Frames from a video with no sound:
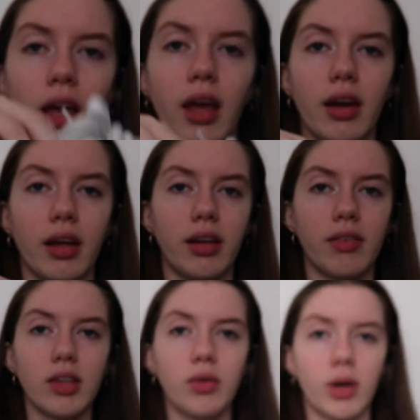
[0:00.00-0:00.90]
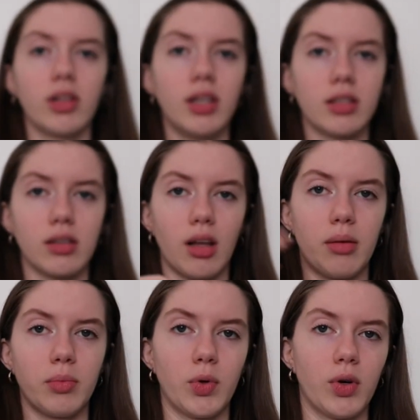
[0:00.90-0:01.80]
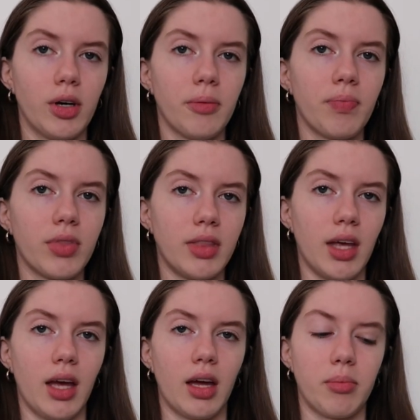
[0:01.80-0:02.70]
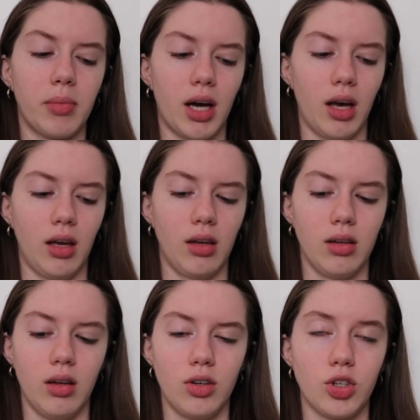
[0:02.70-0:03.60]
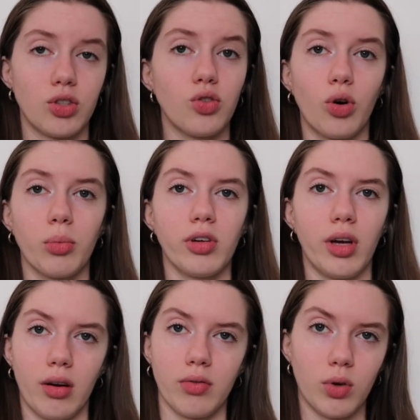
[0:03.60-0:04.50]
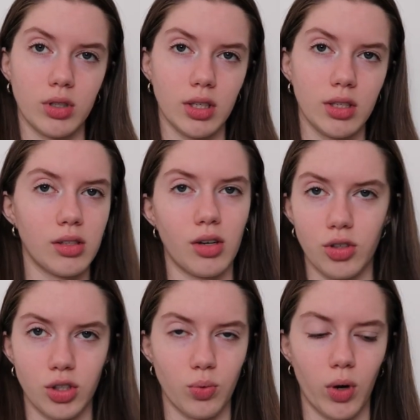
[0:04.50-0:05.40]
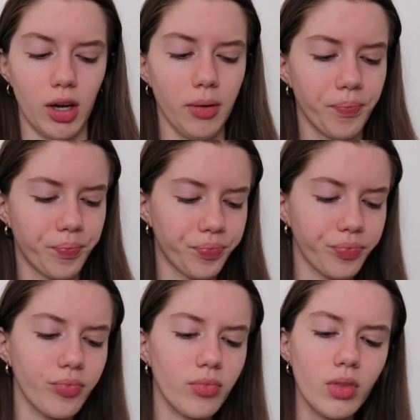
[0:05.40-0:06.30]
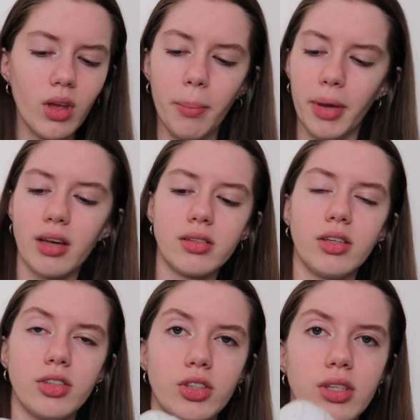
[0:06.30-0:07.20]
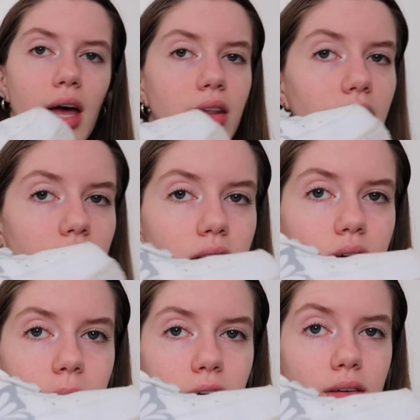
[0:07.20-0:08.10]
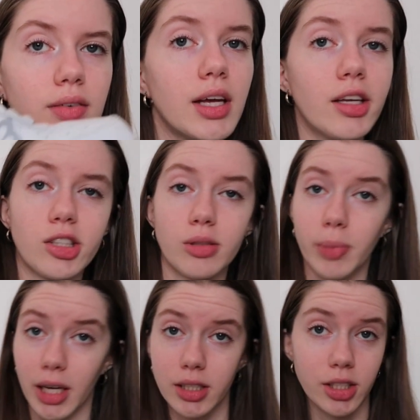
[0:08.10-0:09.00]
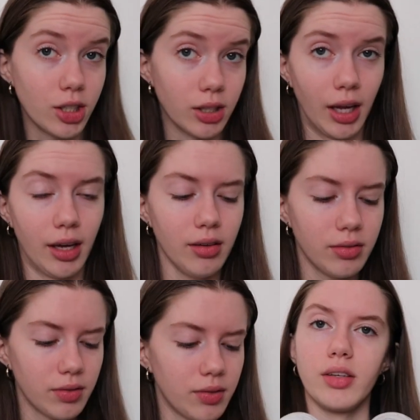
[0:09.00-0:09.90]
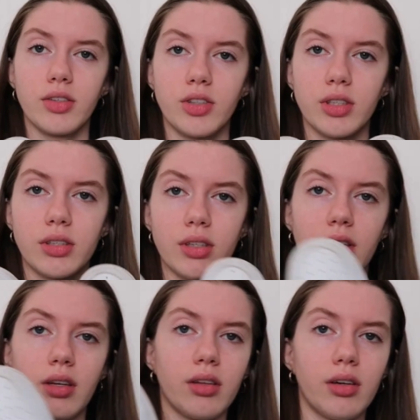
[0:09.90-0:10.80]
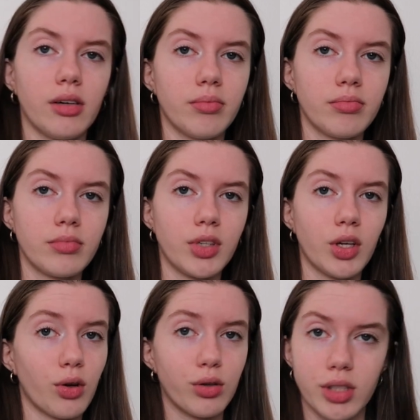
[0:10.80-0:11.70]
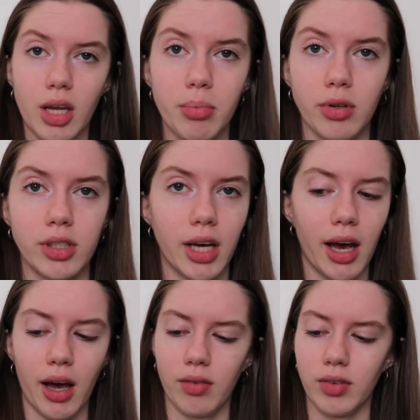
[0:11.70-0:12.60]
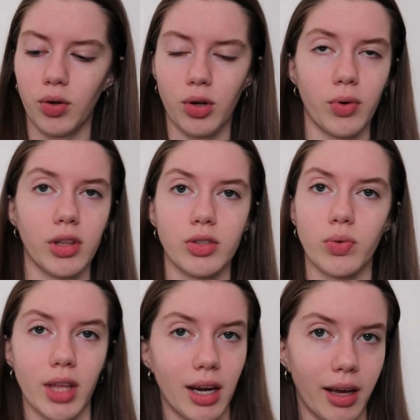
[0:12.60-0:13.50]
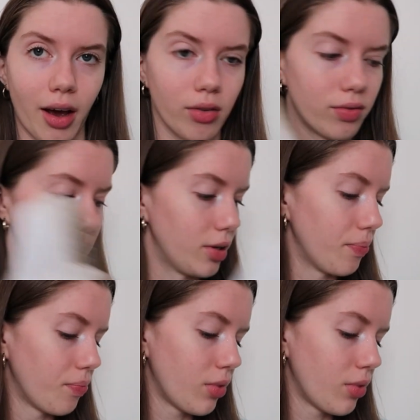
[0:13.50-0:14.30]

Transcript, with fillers: And I definitely wear these a lot more than my just normal Air Forces that are just white because these just add like a little bit of spice to your life. These are just another good old staple to have. You can wear this with any outfit.